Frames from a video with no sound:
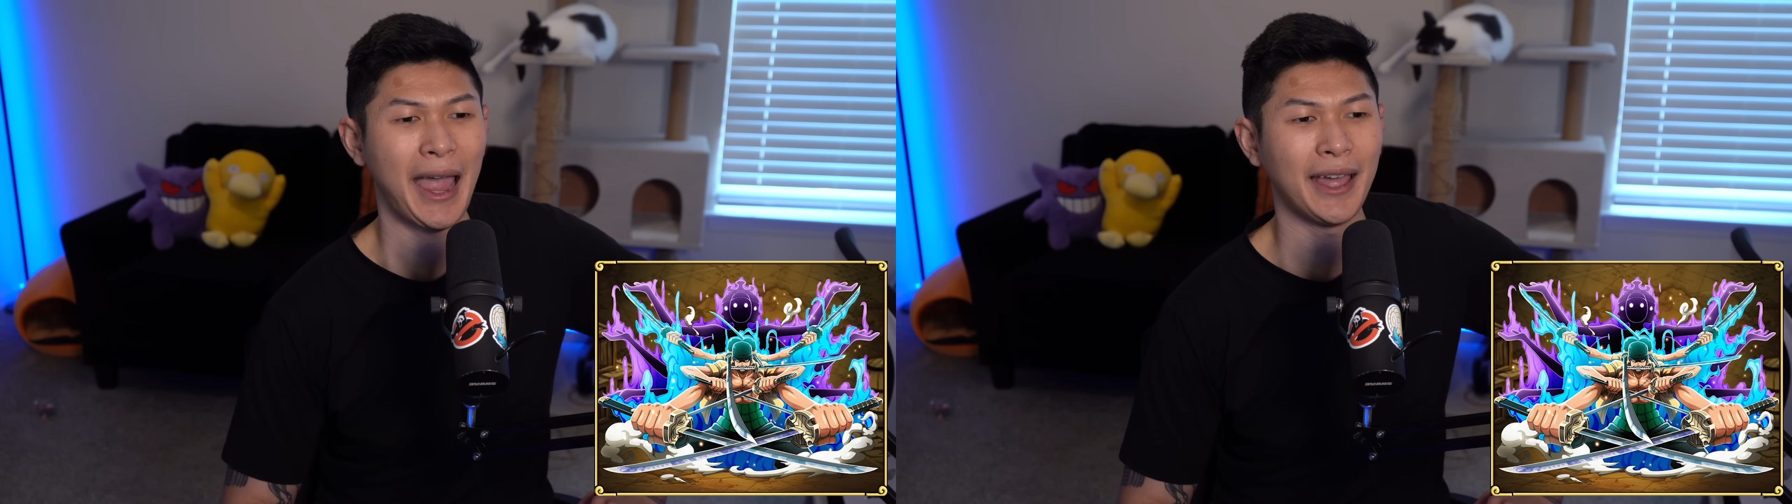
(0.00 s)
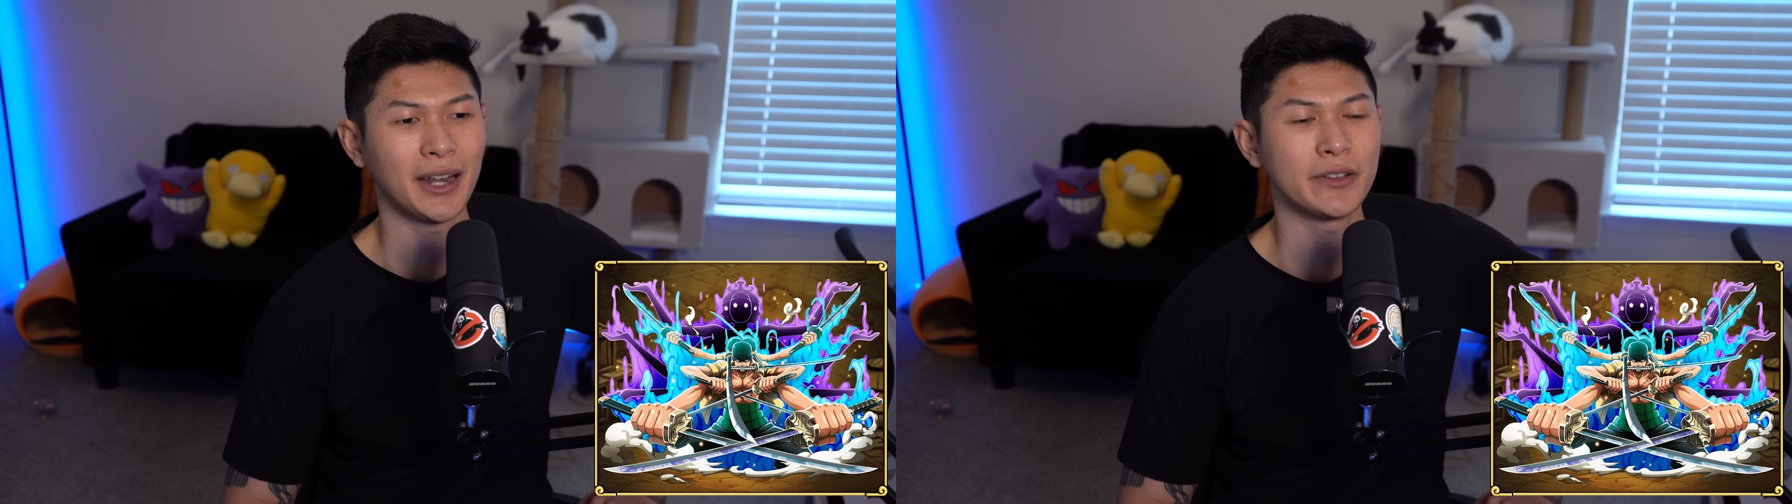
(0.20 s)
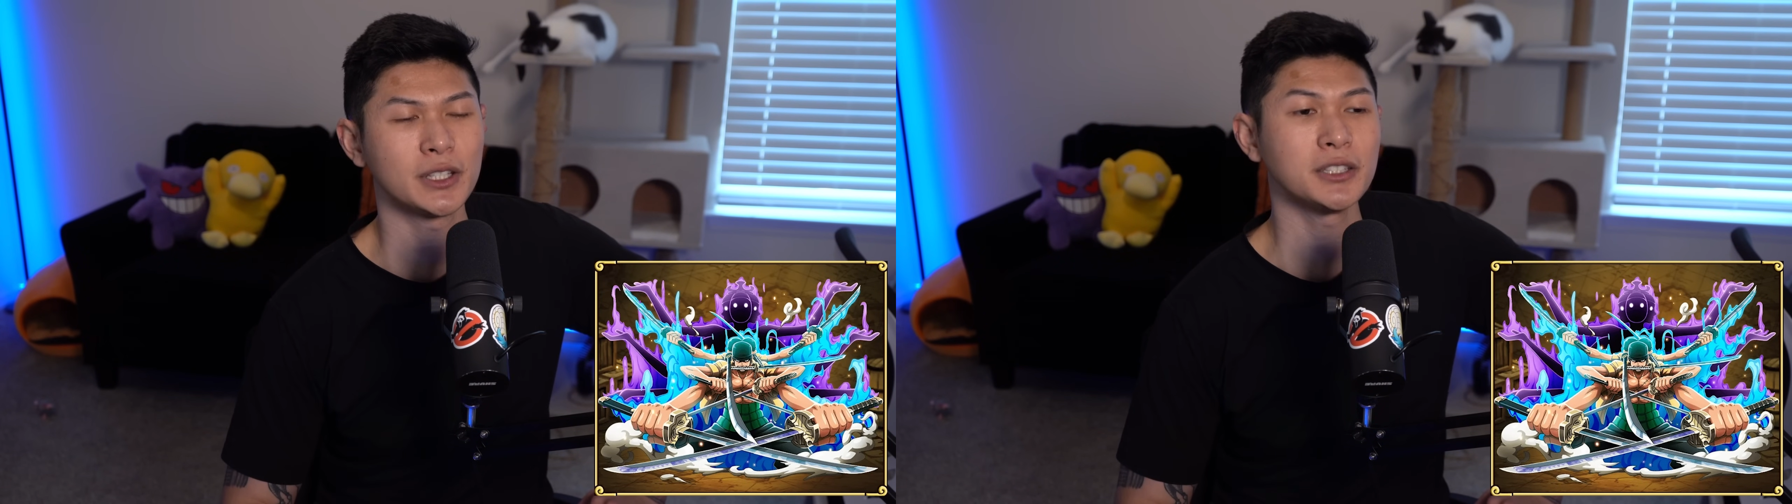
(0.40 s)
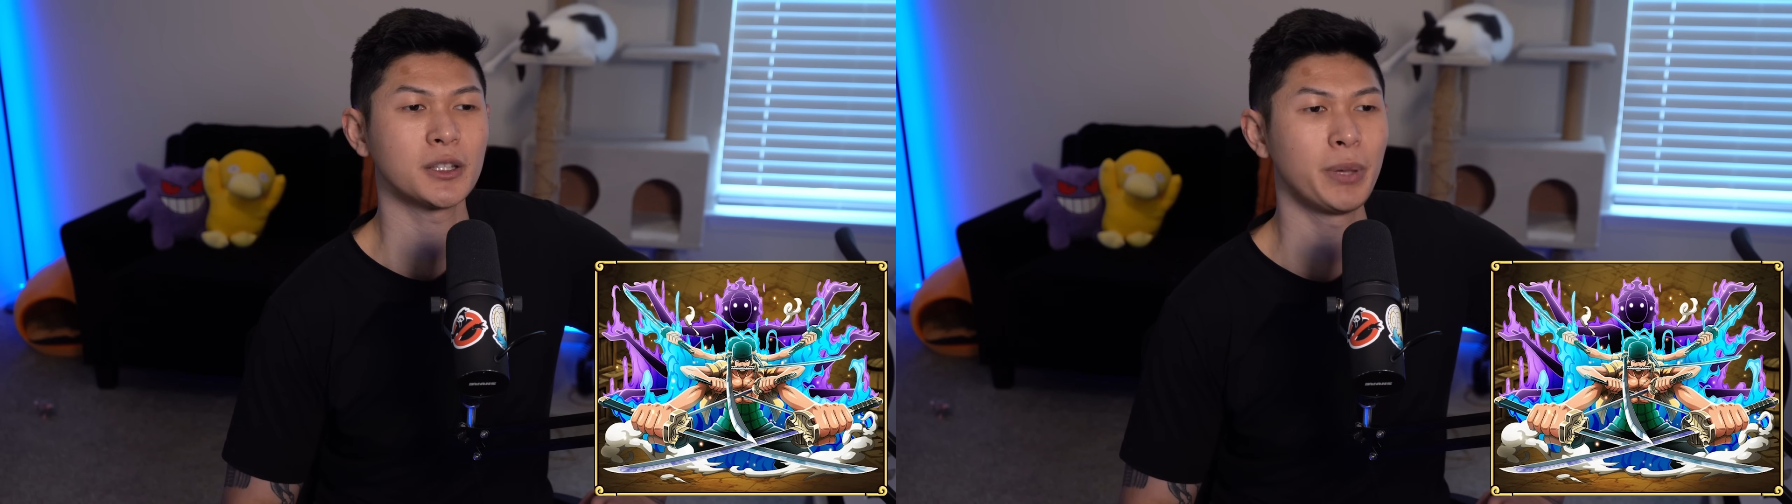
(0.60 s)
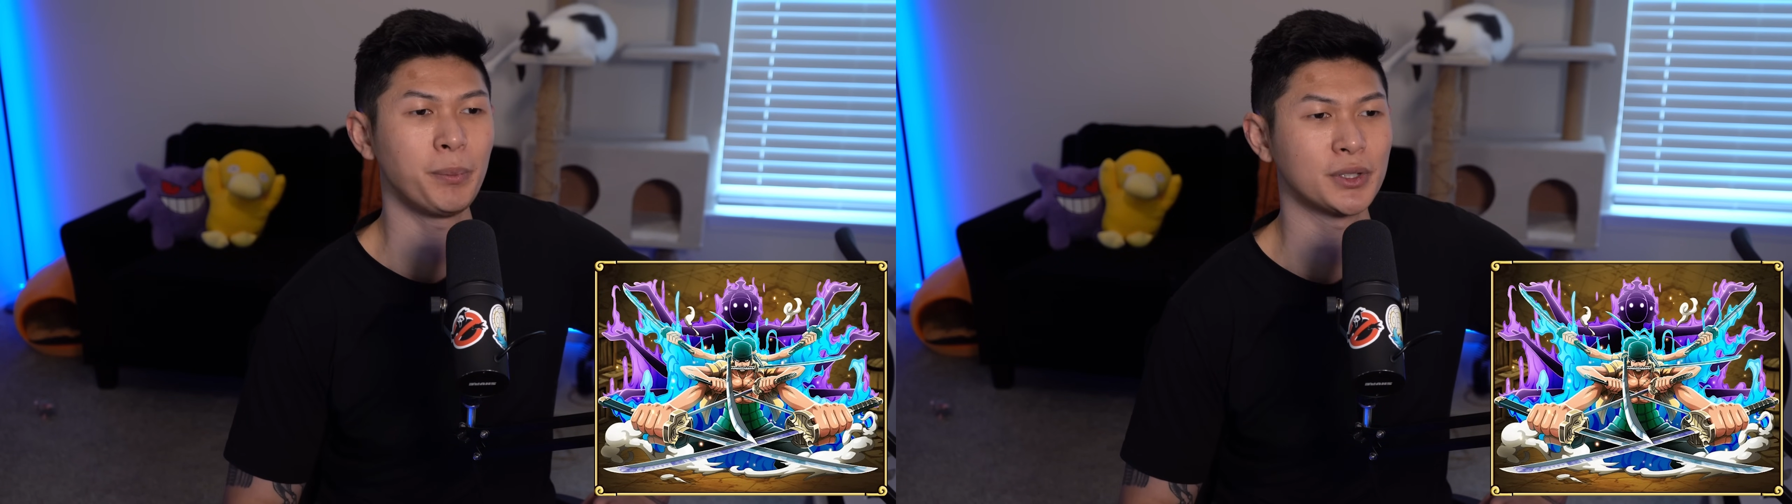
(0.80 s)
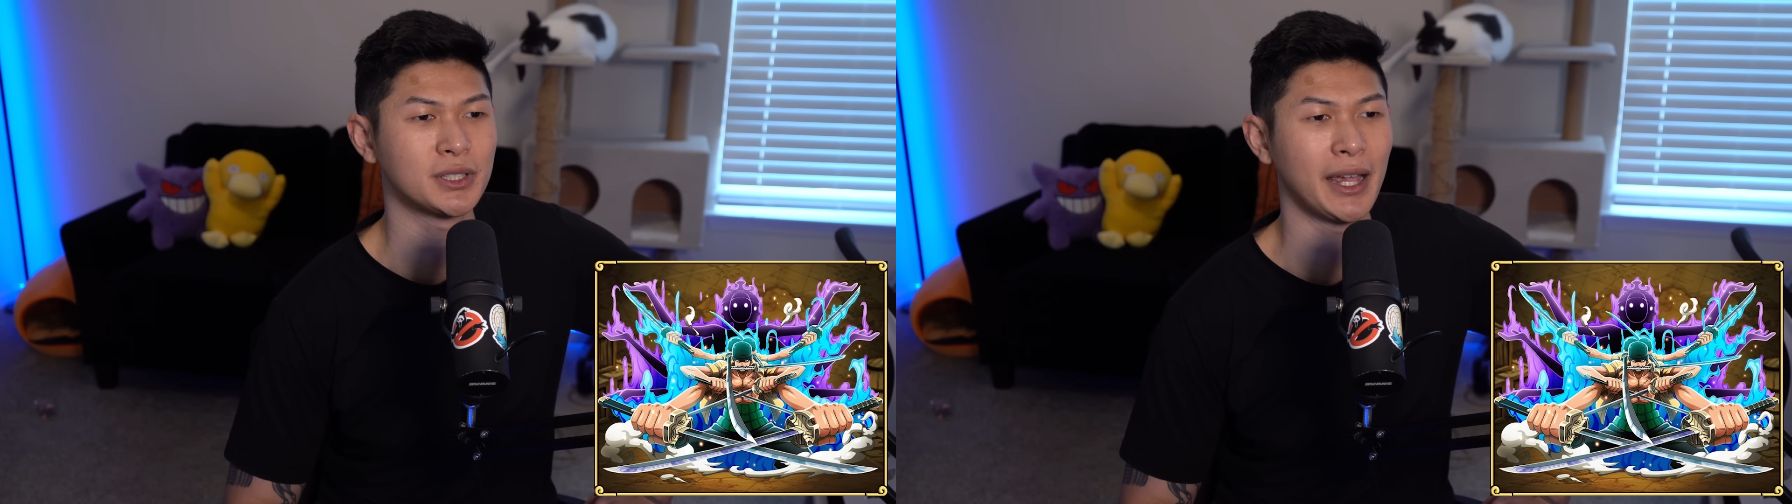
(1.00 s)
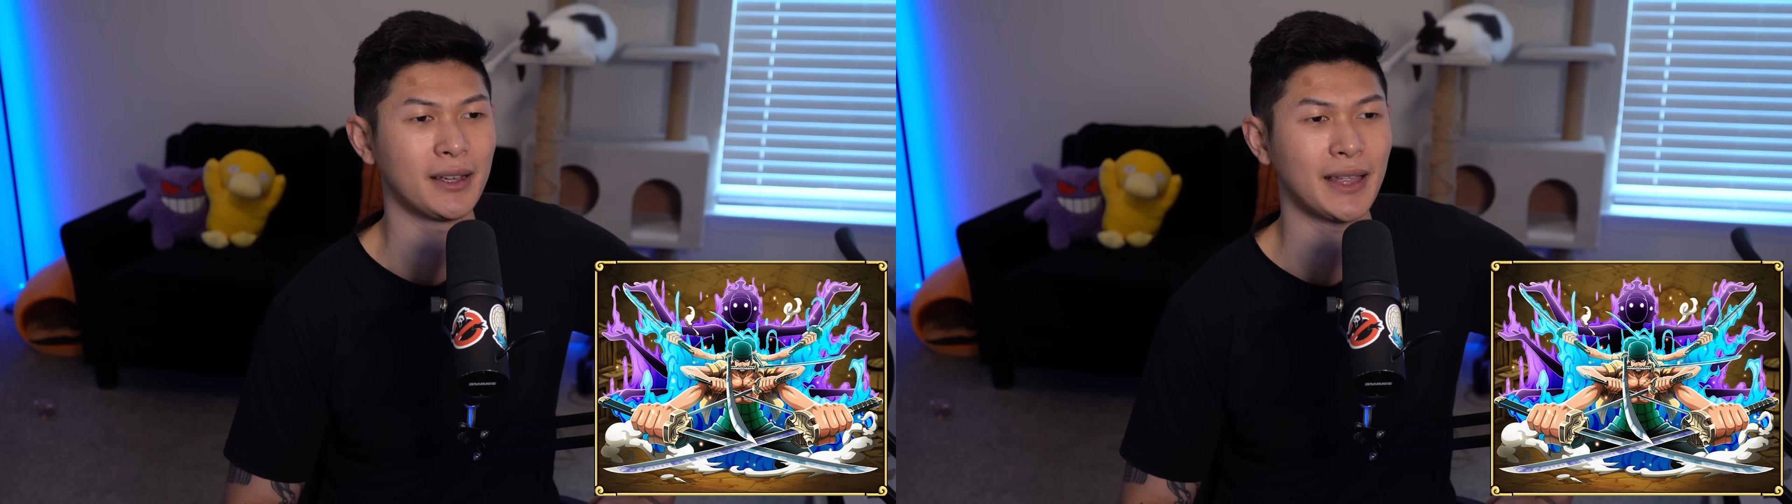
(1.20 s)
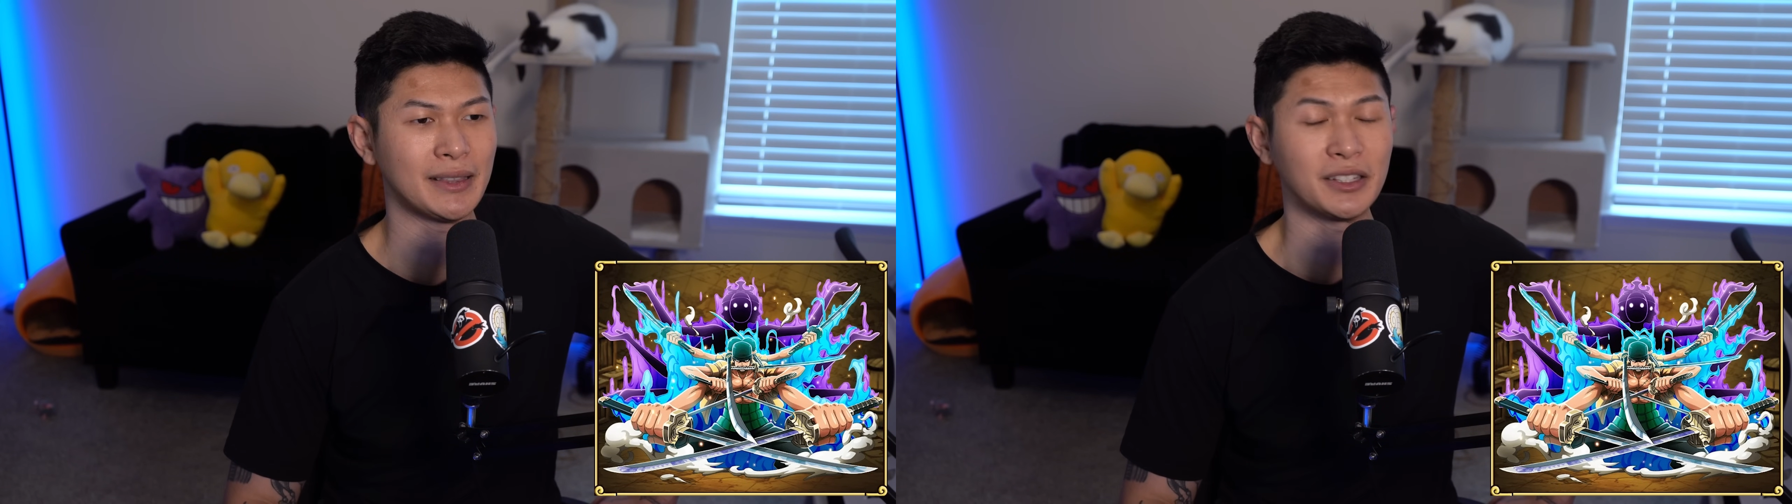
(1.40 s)
and I've seen some people
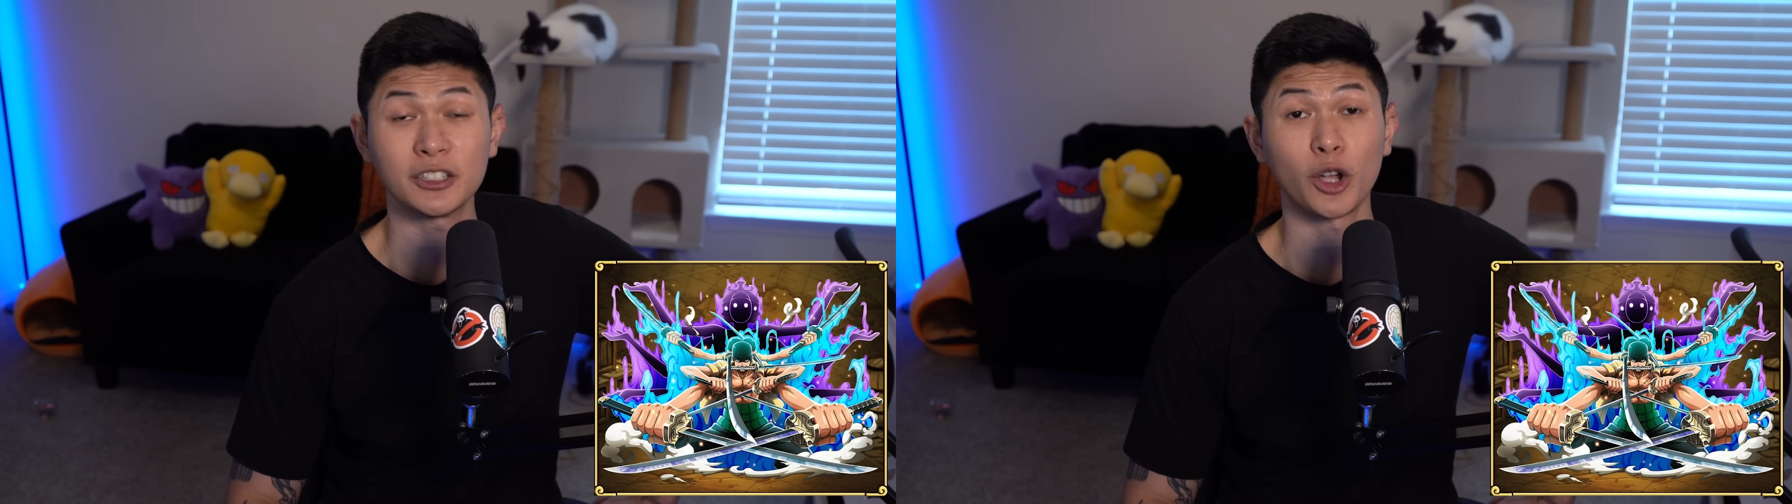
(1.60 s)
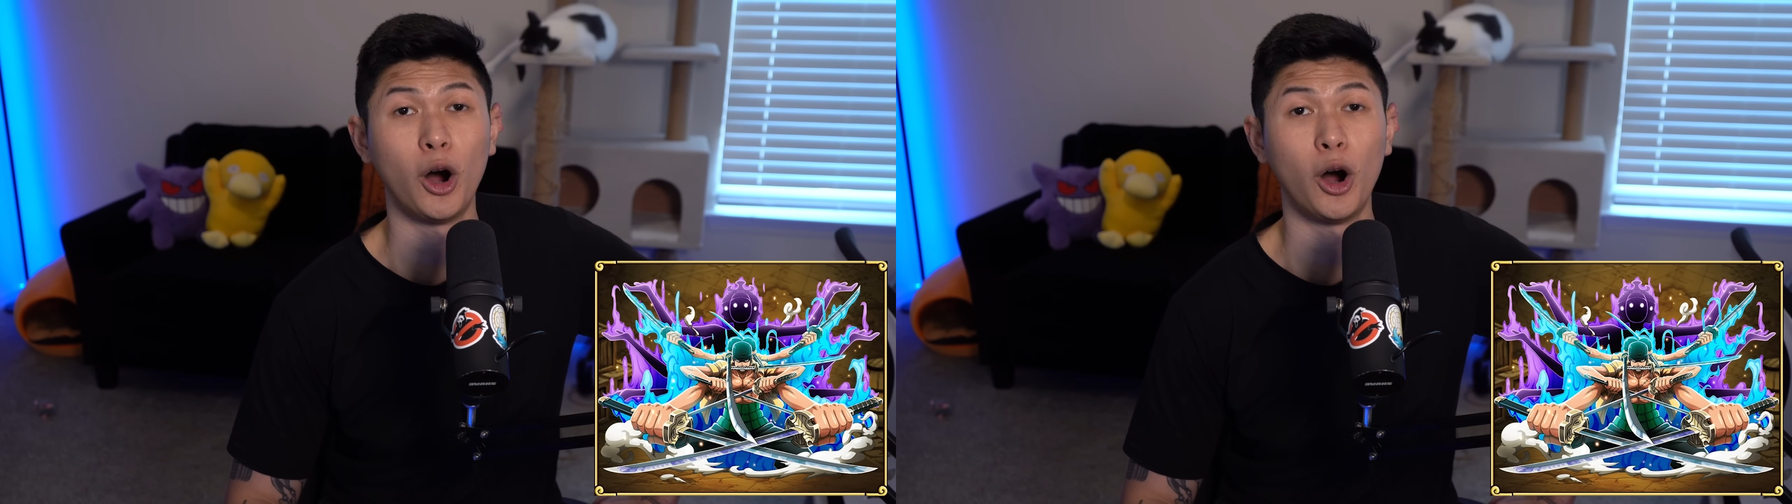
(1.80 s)
saying that this is